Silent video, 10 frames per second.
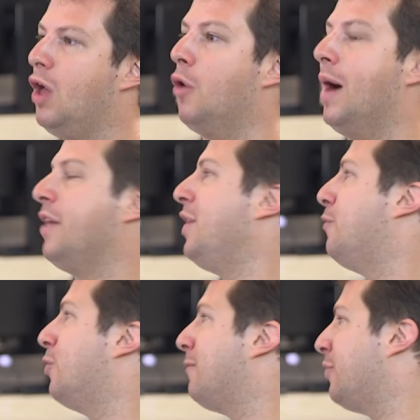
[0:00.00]
No, I
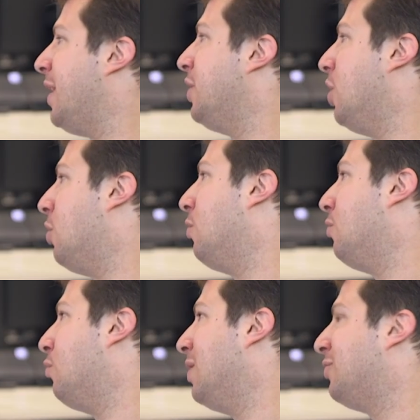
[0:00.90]
think wherever they
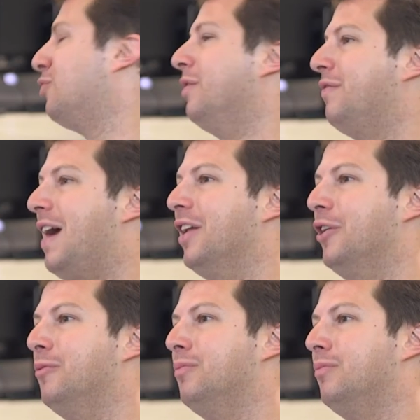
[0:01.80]
go, winter will
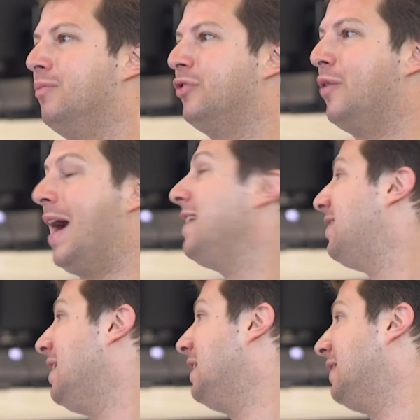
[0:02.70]
follow. Oh. So I
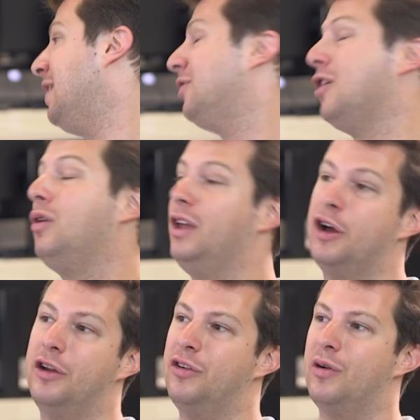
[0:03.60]
think they could totally
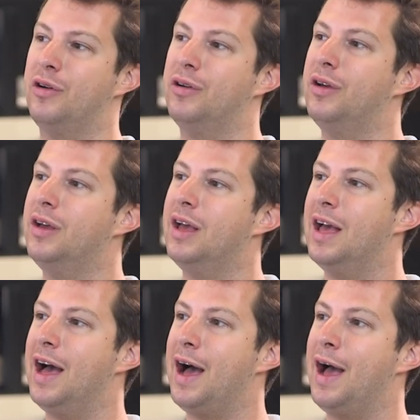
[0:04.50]
go to Dorne.
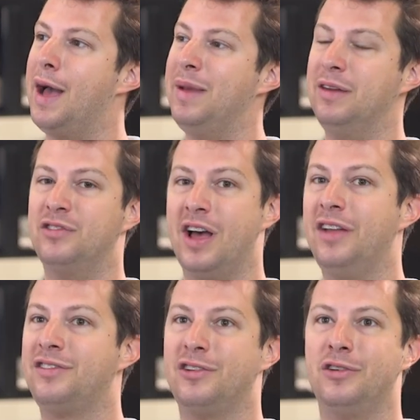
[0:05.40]
I mean,
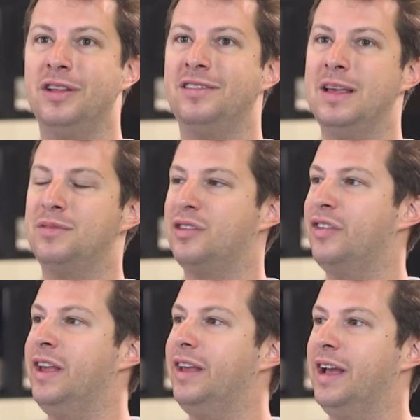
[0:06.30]
Jon certainly seems to
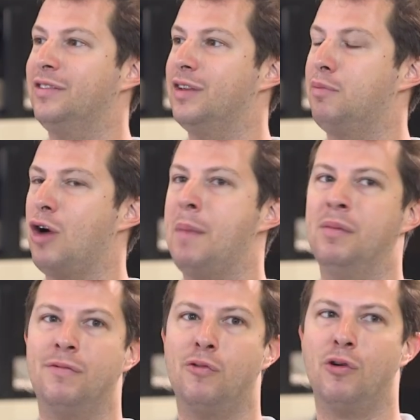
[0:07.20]
think it's a
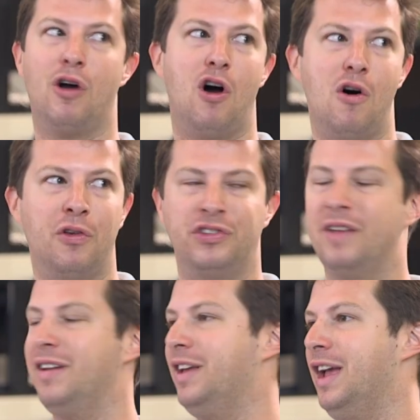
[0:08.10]
problem for all
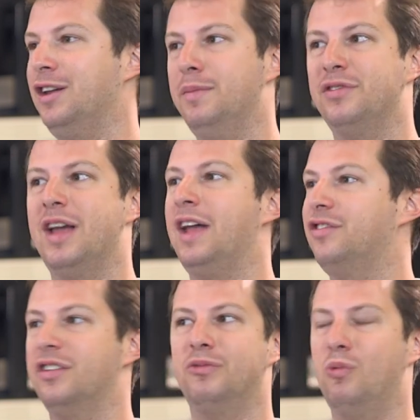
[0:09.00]
seven kingdoms, not
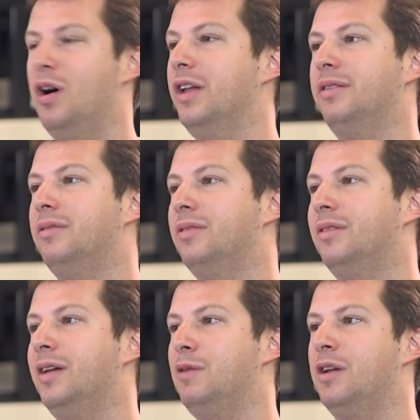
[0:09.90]
just one,
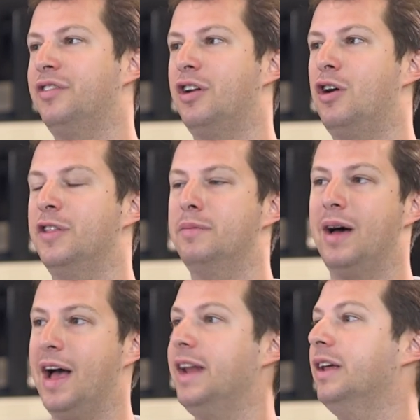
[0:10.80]
and he wants to get all of them
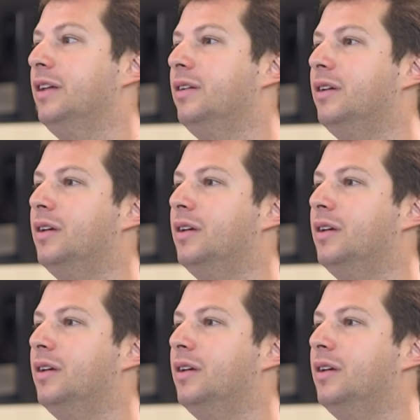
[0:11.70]
behind it.